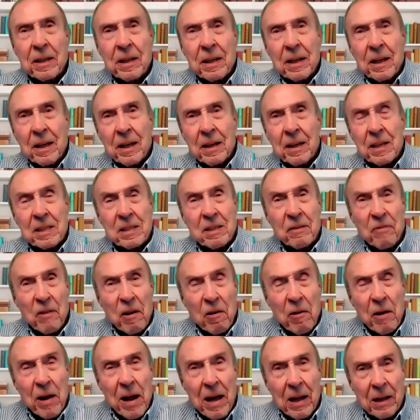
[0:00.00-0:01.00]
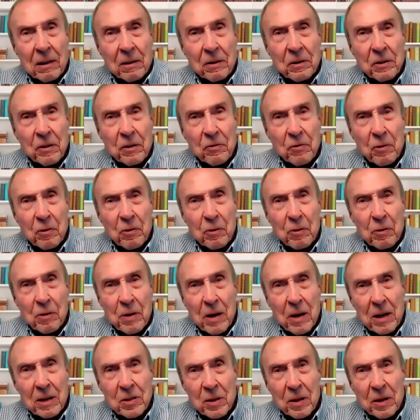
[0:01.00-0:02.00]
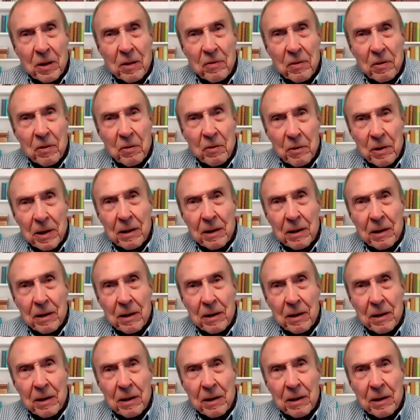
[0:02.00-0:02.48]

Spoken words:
And it's a very healthy food, actually, if you eat